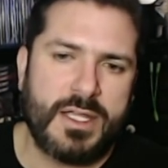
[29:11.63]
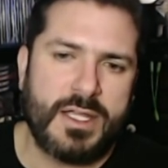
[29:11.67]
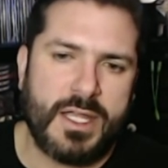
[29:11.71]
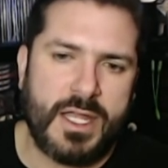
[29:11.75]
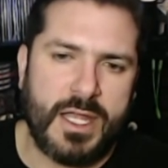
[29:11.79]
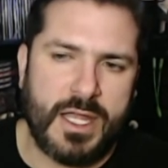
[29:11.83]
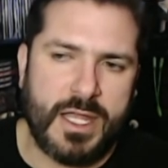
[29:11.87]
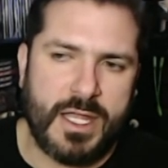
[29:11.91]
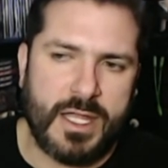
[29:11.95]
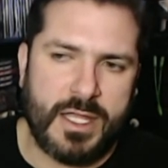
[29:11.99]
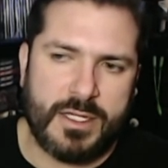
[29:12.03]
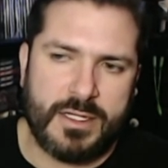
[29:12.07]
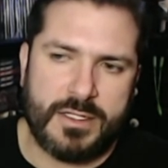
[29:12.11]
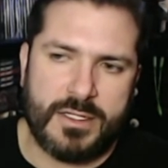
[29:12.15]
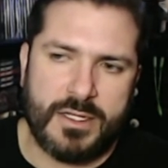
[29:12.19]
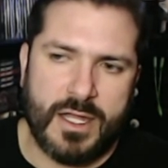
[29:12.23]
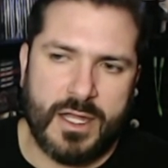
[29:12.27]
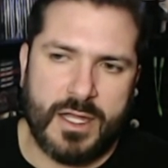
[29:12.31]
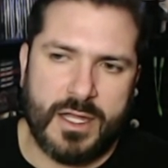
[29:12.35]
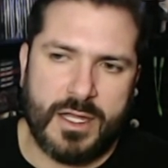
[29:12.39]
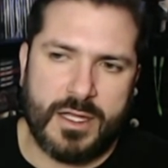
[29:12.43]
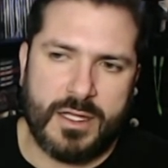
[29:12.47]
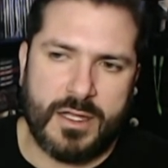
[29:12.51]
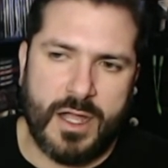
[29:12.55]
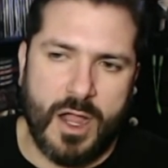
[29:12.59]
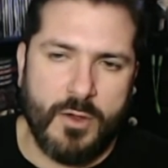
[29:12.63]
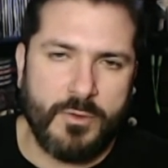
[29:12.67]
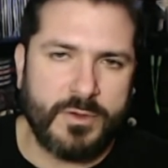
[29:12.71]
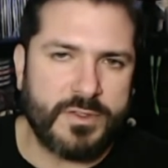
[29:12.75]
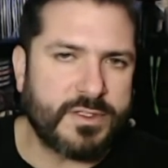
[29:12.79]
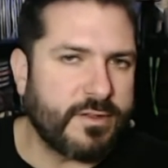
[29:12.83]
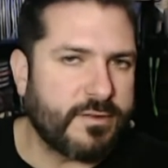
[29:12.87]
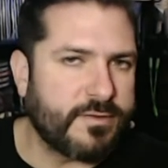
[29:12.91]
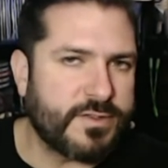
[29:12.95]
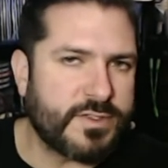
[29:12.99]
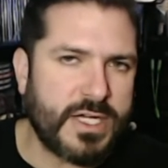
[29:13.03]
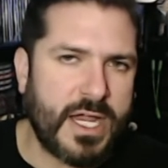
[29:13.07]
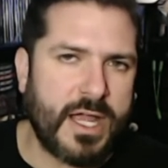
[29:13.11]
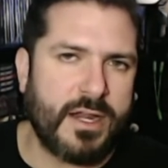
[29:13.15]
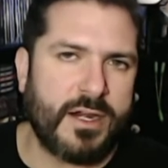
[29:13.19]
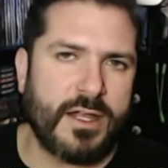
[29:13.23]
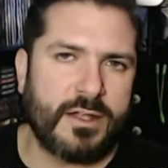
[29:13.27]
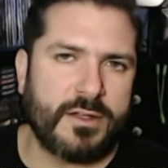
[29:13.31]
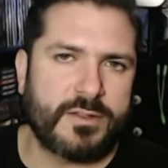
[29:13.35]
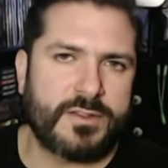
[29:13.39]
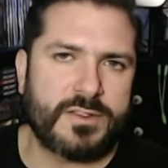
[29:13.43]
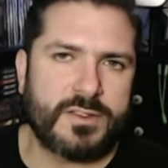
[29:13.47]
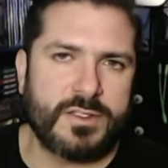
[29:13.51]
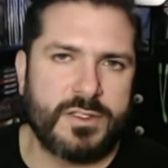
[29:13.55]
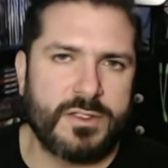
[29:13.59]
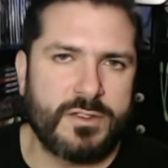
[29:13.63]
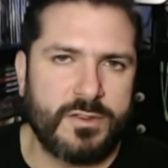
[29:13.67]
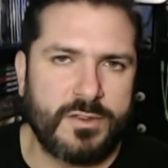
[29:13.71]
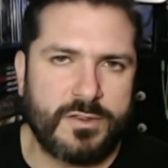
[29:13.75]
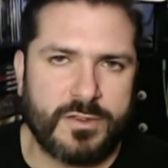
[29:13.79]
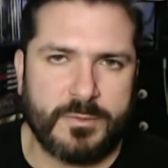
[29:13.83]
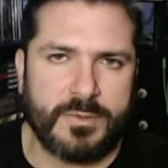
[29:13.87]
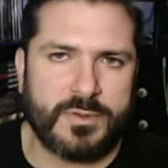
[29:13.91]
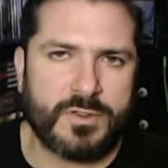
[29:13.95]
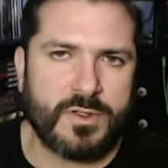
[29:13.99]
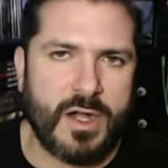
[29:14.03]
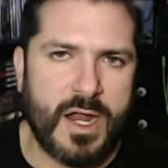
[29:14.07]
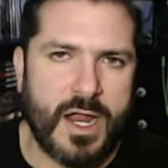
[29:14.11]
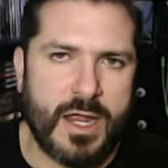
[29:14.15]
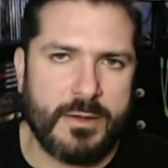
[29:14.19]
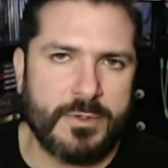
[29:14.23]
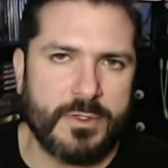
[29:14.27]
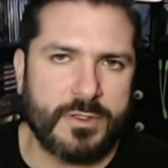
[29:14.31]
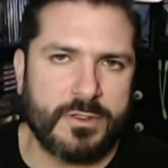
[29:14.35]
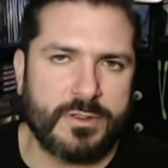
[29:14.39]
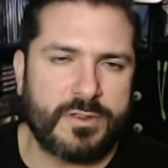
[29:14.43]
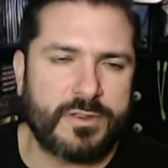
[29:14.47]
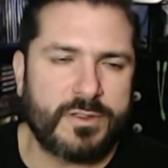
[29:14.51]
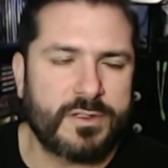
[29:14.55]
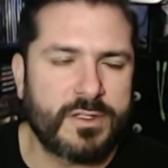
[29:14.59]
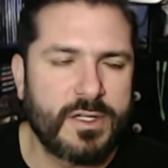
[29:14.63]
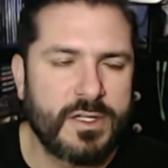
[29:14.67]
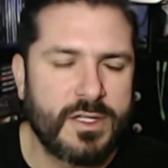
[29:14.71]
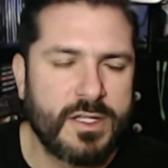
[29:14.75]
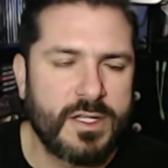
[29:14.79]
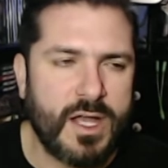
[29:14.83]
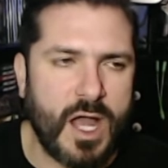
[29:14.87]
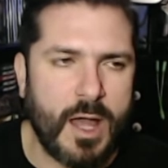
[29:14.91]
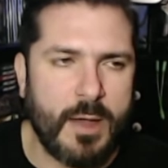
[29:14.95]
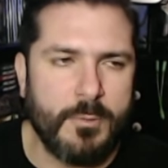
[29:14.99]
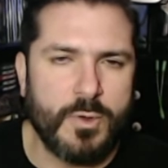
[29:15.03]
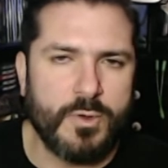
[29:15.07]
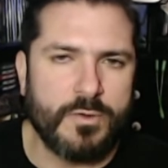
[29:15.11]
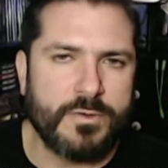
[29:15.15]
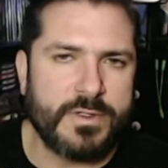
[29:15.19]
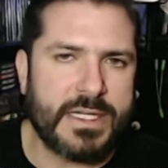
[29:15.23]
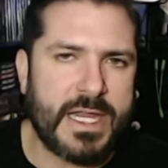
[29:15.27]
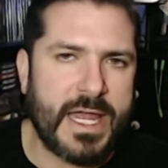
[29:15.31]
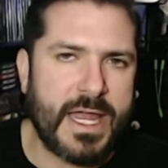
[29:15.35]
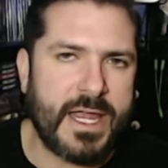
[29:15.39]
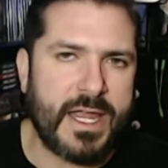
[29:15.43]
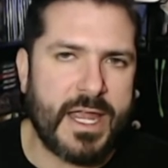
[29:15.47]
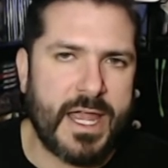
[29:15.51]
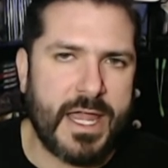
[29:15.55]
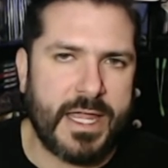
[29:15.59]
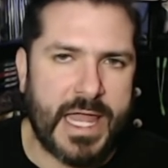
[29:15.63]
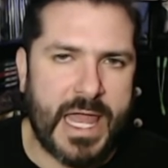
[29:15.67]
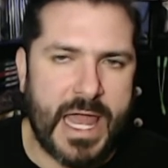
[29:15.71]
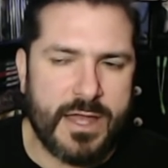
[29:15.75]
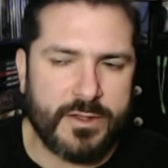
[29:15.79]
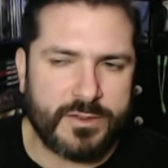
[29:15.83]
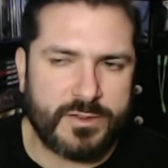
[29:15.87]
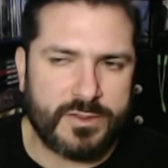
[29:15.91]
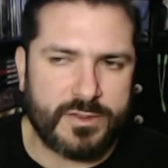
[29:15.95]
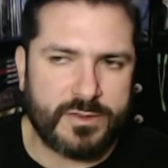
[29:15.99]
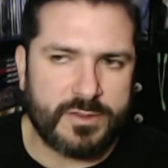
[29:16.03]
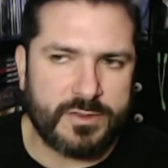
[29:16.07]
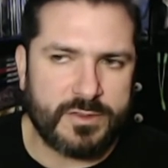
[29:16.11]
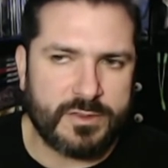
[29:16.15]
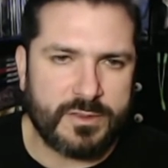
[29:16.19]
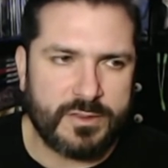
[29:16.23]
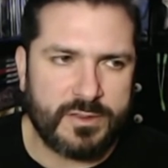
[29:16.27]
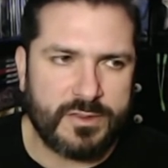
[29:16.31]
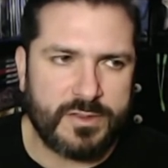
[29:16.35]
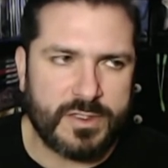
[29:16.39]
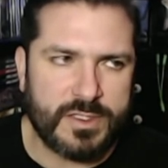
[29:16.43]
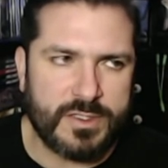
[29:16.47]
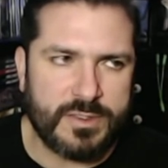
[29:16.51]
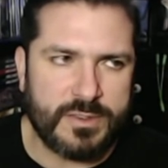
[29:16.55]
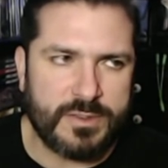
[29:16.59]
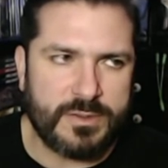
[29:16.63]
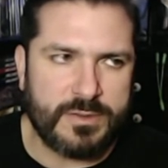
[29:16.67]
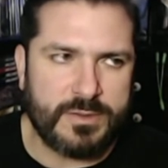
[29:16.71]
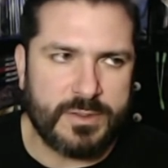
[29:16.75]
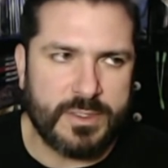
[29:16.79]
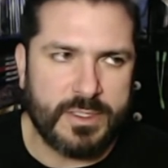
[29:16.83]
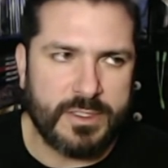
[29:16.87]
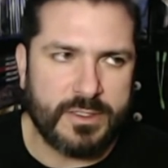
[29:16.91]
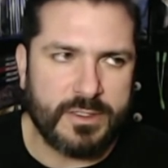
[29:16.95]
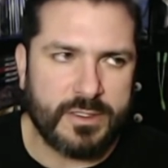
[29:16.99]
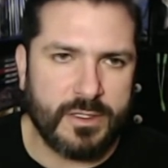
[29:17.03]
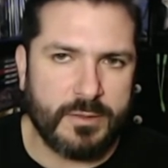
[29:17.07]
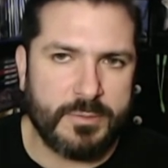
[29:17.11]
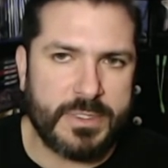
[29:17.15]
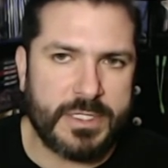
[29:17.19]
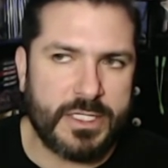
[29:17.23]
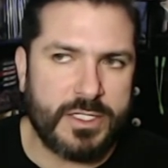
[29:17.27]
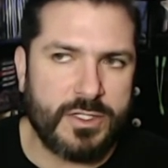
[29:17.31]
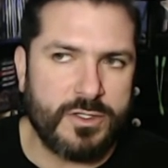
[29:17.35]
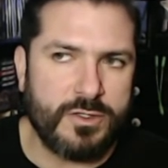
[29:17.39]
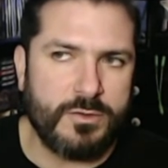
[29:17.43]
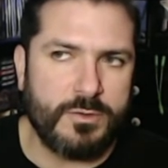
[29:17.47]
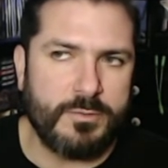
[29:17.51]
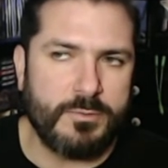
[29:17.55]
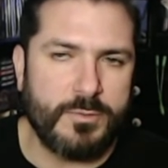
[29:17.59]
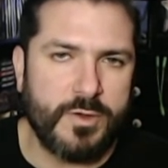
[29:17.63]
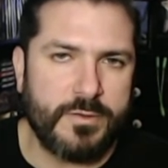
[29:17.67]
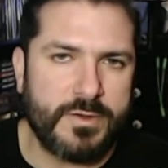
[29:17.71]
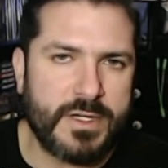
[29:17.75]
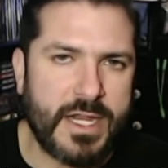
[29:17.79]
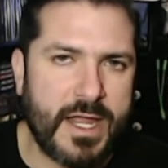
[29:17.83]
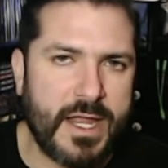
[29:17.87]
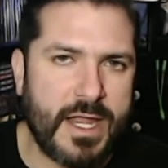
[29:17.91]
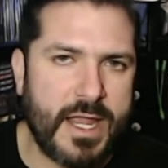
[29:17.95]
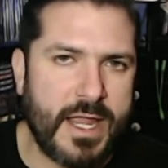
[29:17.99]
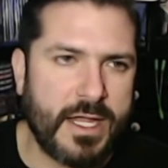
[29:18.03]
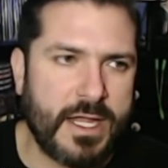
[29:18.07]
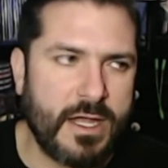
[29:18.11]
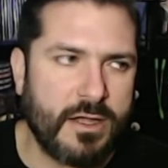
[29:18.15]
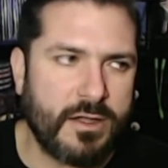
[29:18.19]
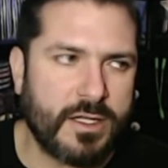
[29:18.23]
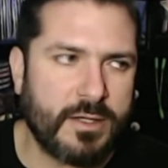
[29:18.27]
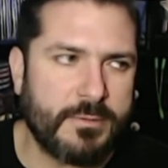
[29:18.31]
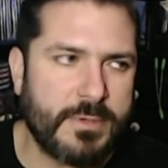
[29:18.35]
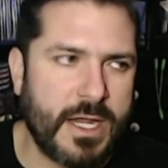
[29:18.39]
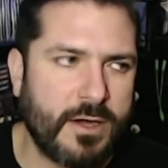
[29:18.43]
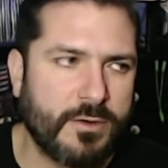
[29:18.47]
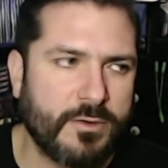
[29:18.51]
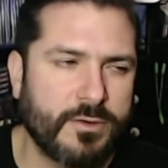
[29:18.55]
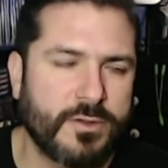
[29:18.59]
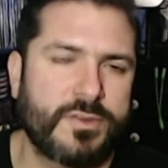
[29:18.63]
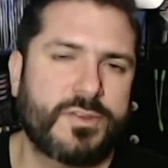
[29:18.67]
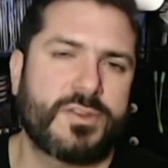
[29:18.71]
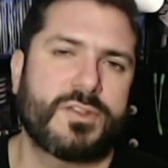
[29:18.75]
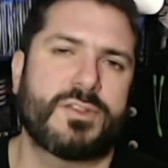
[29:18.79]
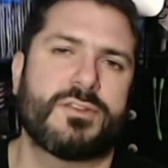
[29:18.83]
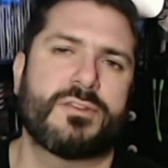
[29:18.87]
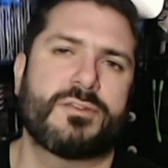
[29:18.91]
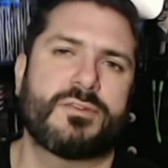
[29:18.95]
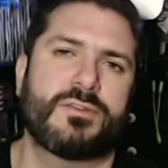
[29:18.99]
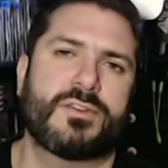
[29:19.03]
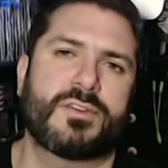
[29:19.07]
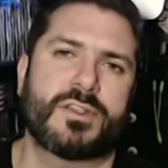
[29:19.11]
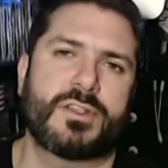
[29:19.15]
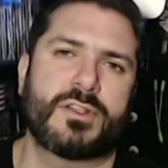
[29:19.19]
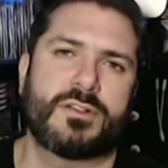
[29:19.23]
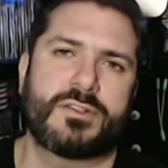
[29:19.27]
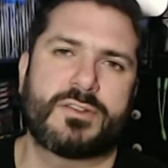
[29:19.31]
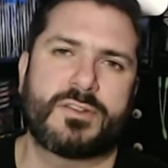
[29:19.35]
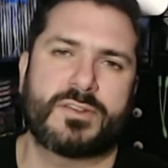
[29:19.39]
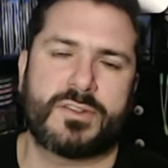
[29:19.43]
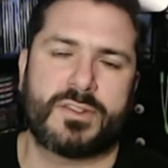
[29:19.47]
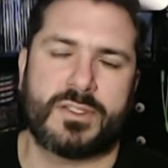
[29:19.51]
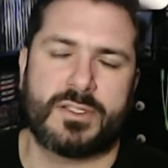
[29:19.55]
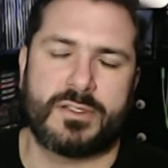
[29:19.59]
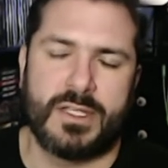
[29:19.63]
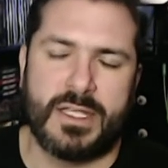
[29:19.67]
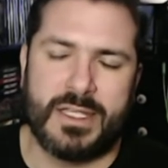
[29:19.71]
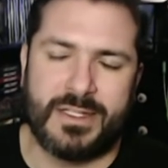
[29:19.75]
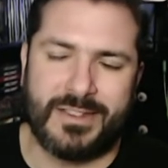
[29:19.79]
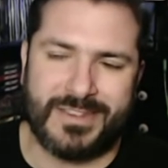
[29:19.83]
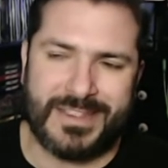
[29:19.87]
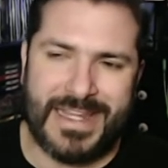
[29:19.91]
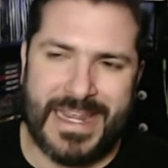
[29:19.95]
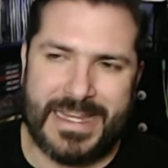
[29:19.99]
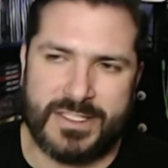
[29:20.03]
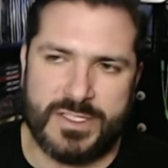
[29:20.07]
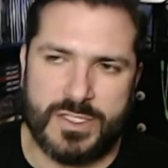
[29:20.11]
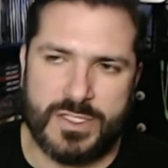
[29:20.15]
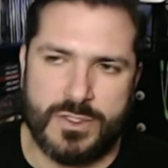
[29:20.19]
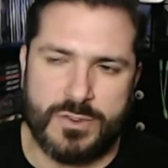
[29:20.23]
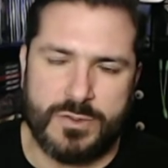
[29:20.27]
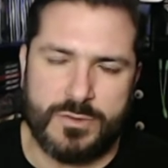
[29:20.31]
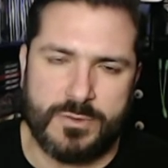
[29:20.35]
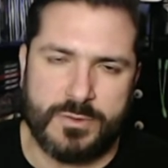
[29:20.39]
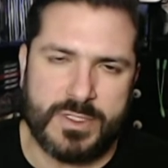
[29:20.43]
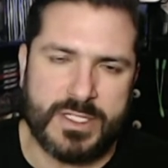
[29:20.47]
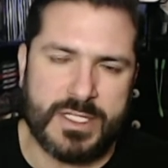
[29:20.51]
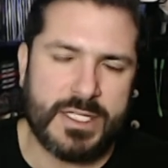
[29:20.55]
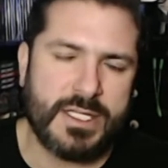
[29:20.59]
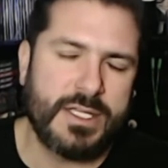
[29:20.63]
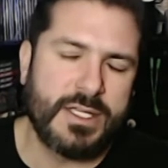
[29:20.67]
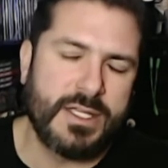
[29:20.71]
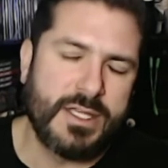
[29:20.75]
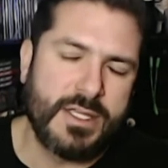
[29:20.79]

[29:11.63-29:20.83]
And I always give shout outs to new subscribers on Movie Night Hangouts. So there'll be a new Movie Night Hangout coming out real soon. So just stay tuned.